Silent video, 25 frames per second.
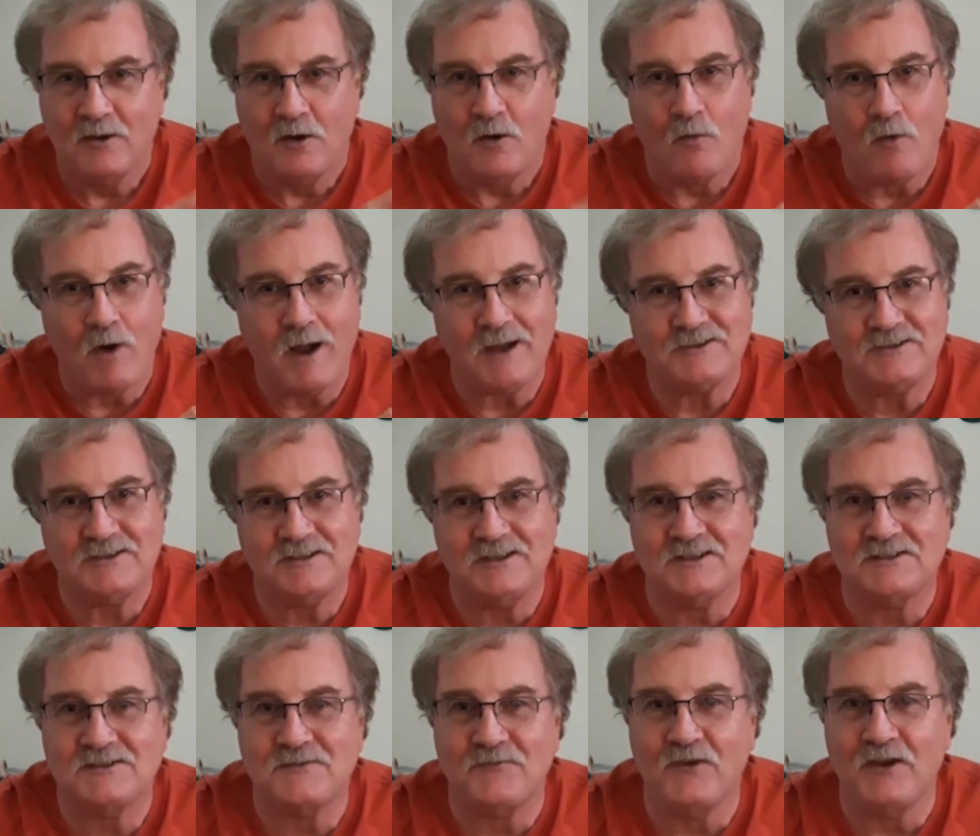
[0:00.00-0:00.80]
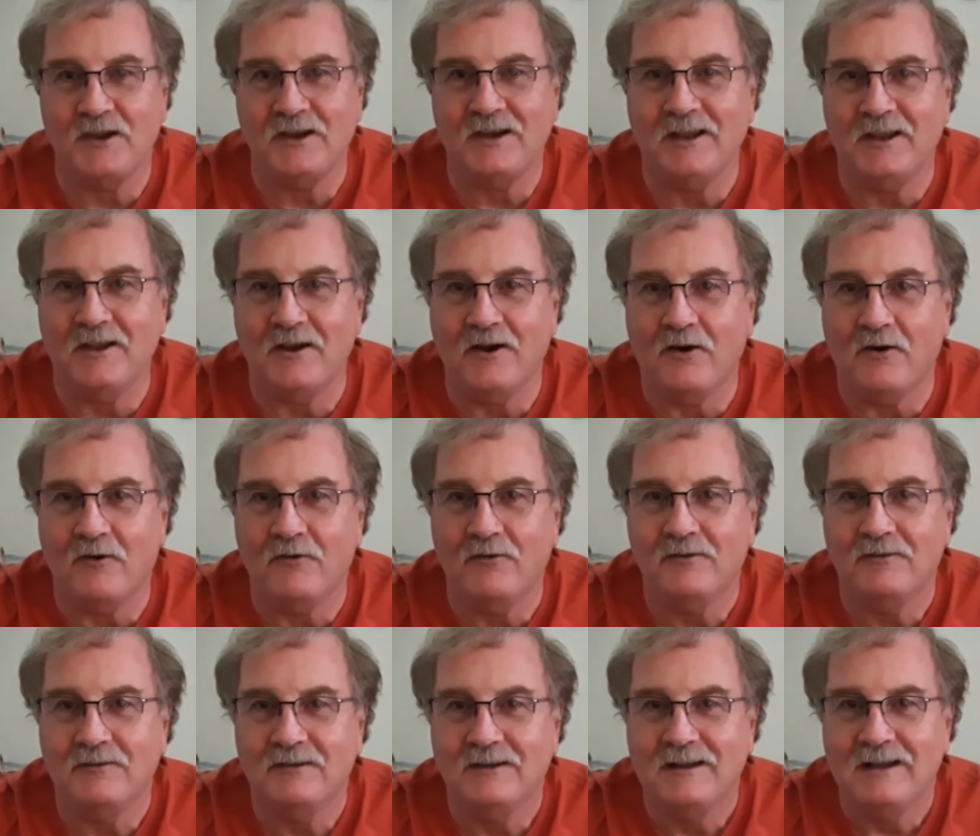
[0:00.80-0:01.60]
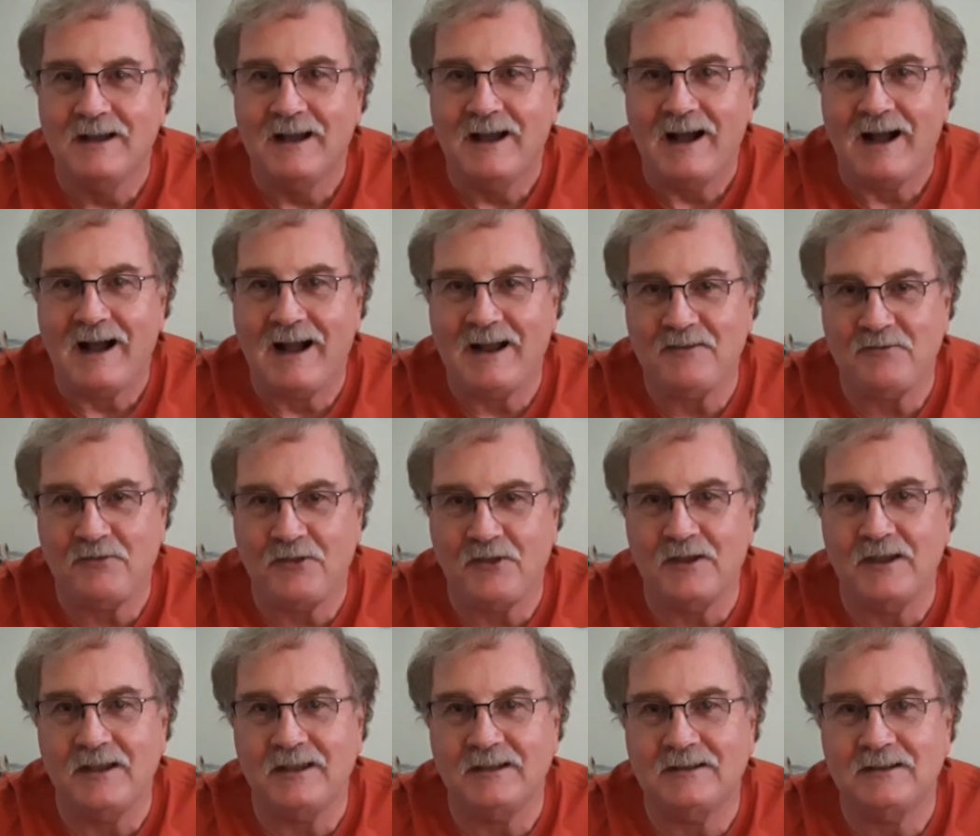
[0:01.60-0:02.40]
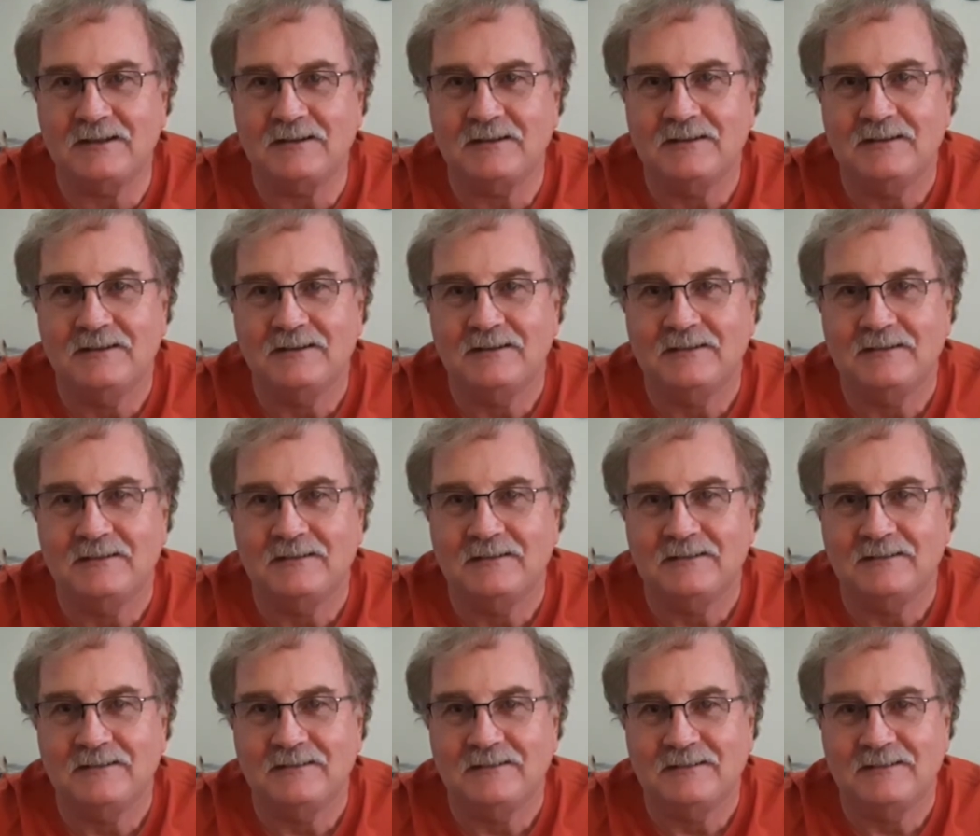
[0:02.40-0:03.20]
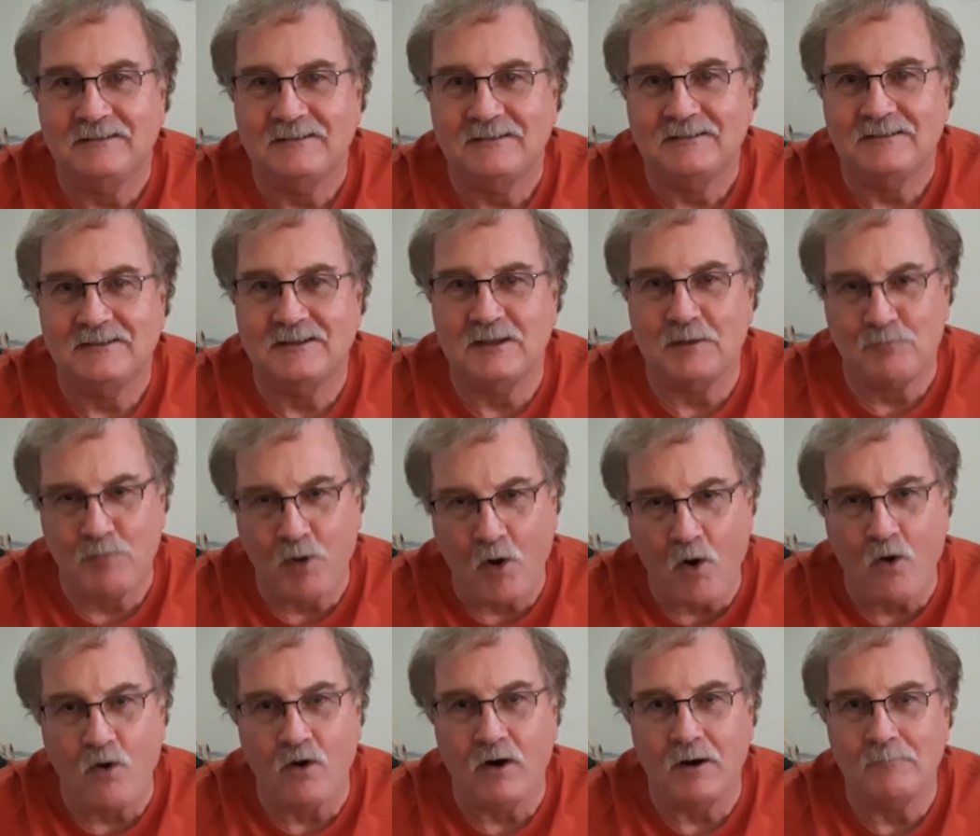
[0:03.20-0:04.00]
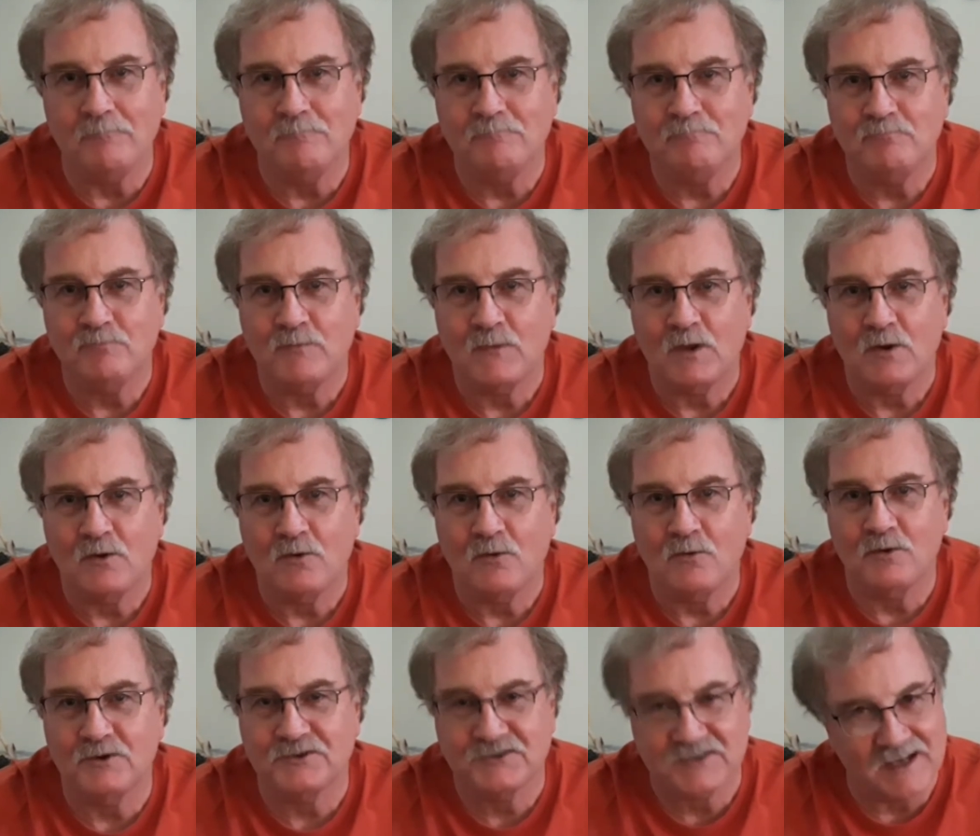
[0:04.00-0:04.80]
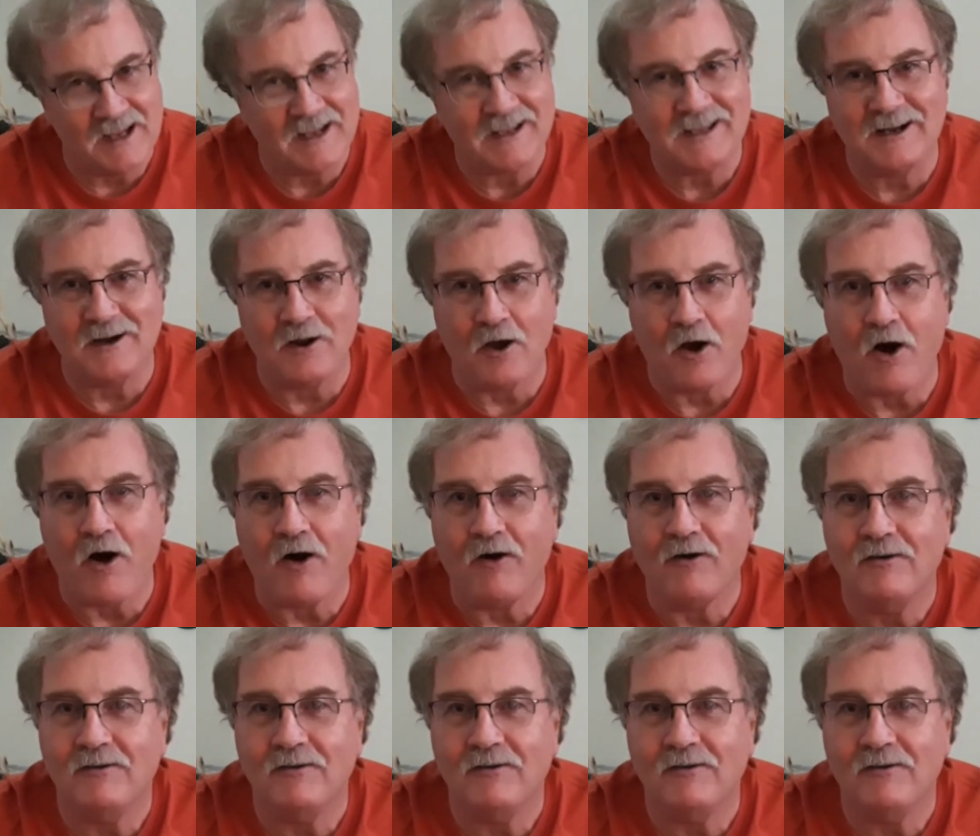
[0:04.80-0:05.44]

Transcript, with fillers: Watch this video. I think the poem will say it all.